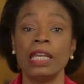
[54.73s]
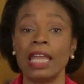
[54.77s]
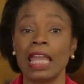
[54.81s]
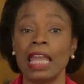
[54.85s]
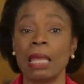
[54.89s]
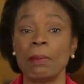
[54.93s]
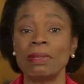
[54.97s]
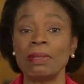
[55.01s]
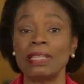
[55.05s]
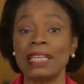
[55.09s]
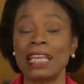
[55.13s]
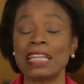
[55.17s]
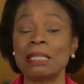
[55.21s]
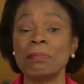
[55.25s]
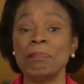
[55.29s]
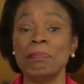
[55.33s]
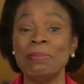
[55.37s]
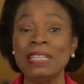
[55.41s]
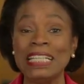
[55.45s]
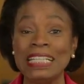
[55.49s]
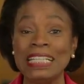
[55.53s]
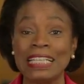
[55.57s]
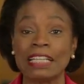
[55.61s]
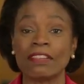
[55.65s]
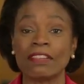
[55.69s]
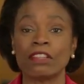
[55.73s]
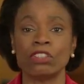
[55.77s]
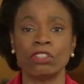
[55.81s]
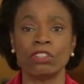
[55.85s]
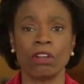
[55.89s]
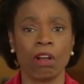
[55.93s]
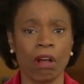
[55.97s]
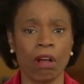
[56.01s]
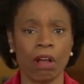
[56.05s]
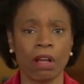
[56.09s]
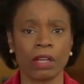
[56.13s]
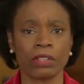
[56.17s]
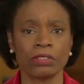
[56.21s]
and began beating the
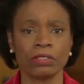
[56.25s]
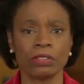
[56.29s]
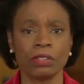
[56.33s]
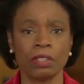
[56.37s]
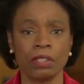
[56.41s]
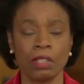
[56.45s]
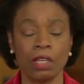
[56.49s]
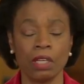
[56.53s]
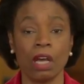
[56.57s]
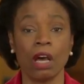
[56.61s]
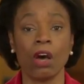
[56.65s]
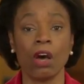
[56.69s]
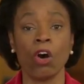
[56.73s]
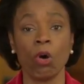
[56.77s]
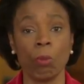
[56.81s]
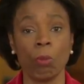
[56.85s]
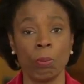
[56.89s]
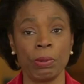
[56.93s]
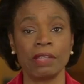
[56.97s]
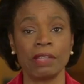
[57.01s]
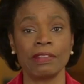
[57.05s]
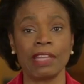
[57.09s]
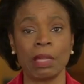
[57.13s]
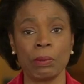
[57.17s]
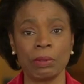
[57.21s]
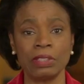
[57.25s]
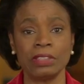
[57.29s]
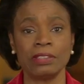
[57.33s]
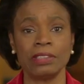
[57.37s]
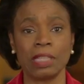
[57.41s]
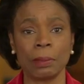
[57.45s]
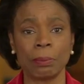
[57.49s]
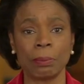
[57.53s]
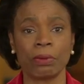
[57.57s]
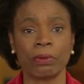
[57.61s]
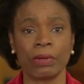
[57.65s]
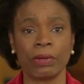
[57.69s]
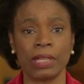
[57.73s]
dogs, hoping they would
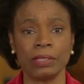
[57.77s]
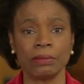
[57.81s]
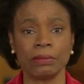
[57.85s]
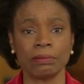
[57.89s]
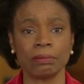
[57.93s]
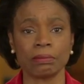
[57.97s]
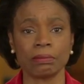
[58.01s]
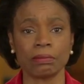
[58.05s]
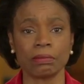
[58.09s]
separate.